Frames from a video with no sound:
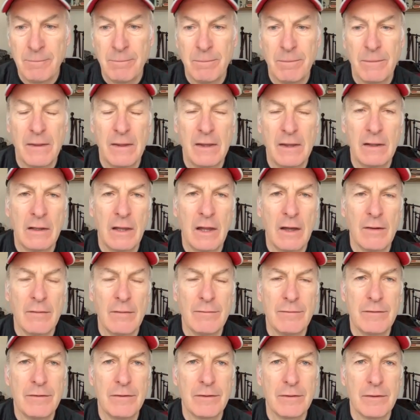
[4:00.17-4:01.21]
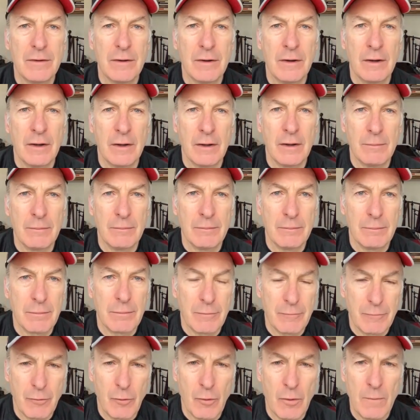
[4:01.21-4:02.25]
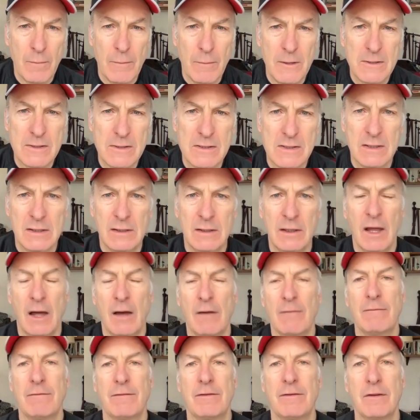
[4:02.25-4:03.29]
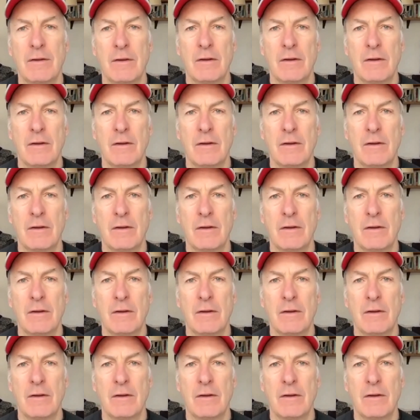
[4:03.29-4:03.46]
He loved performance. He loved,